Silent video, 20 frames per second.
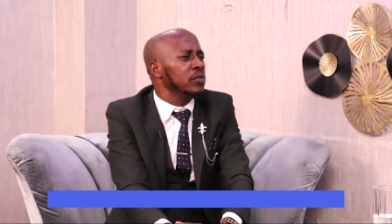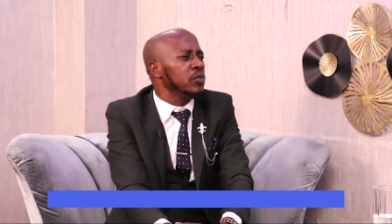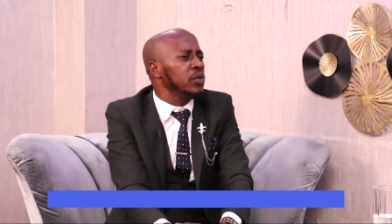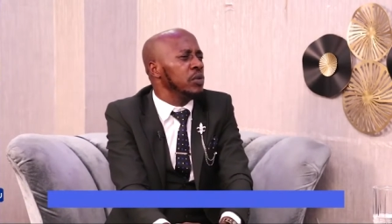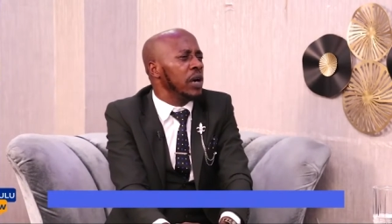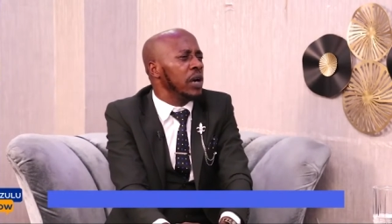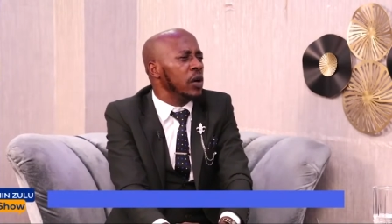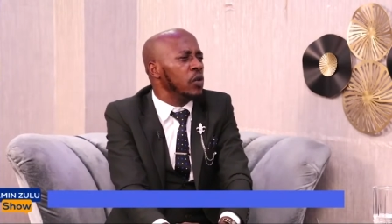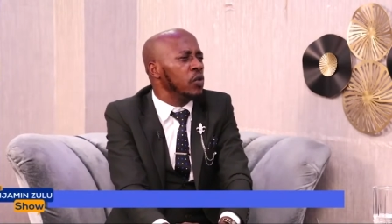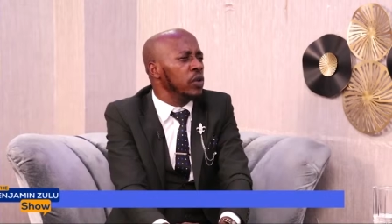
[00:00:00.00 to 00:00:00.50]
we
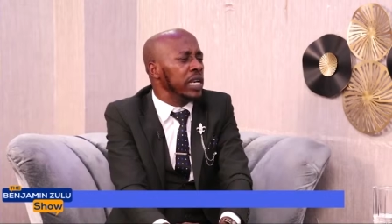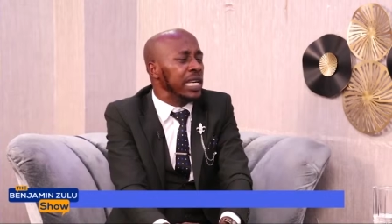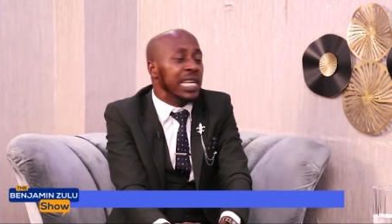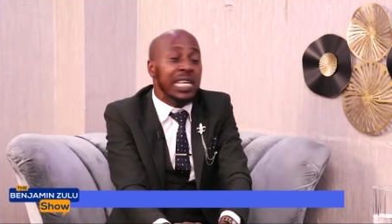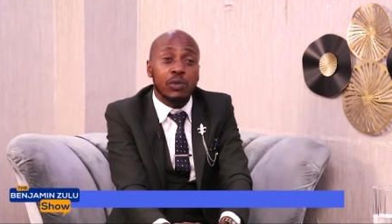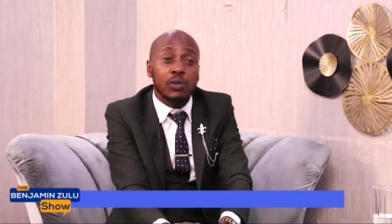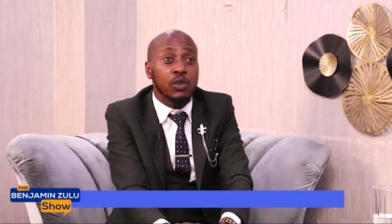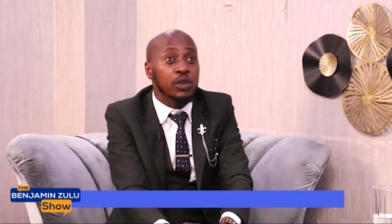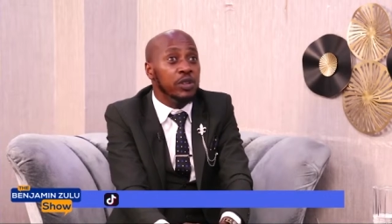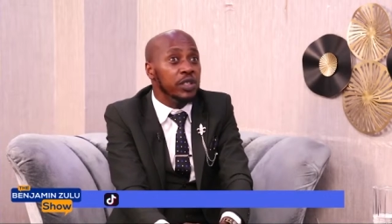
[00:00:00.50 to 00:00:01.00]
were cooking,
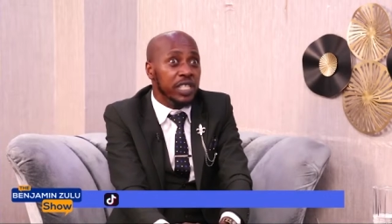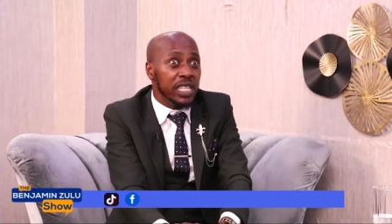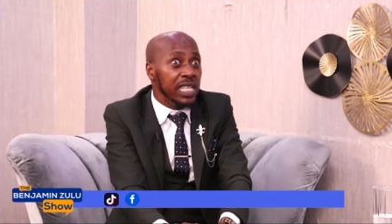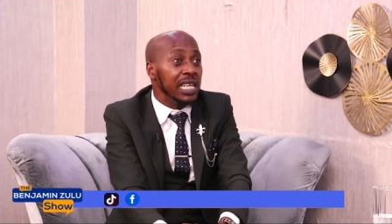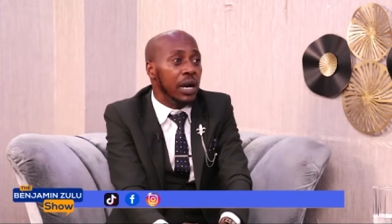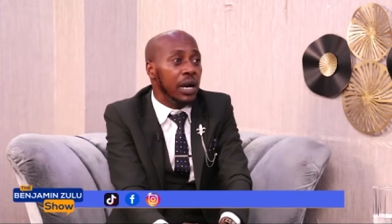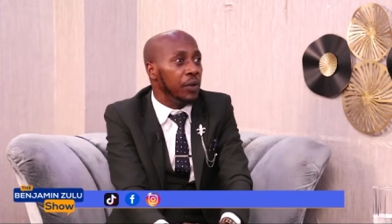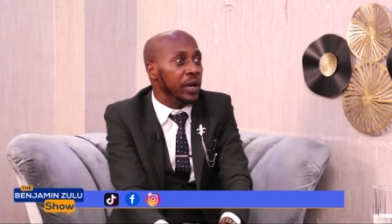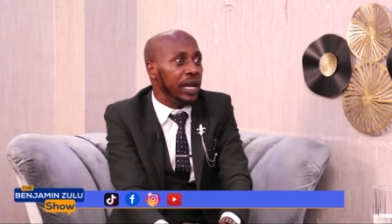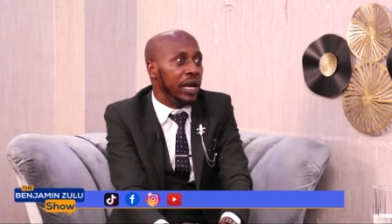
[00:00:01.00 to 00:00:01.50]
he will
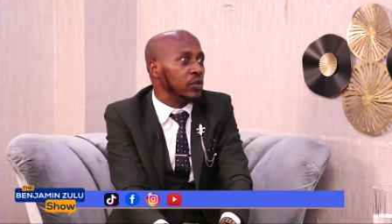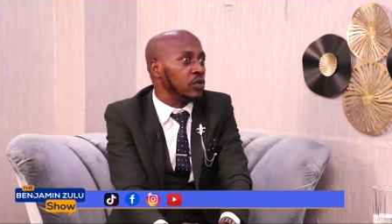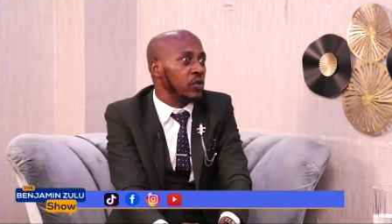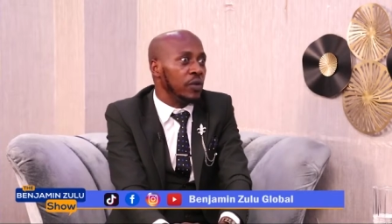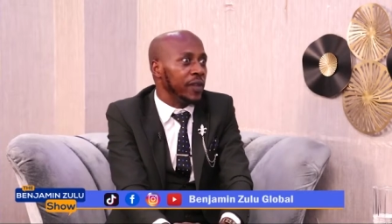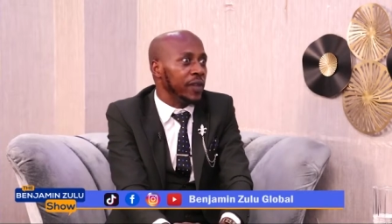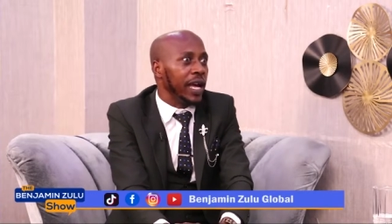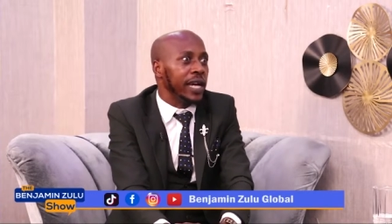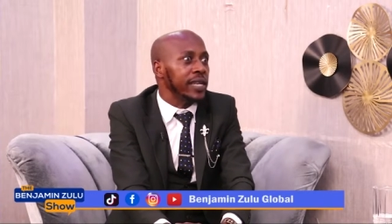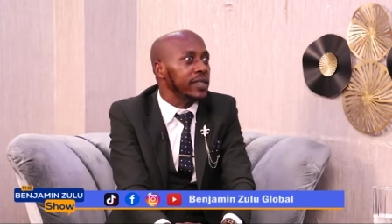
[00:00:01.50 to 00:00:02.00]
think a way out
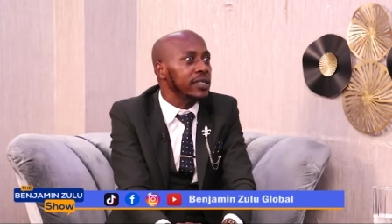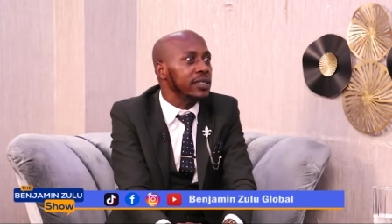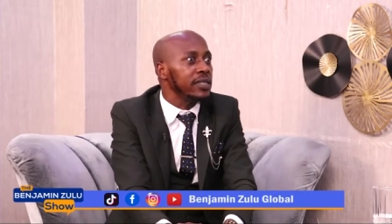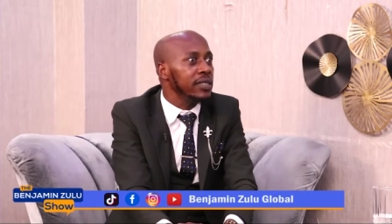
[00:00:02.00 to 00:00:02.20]
of that.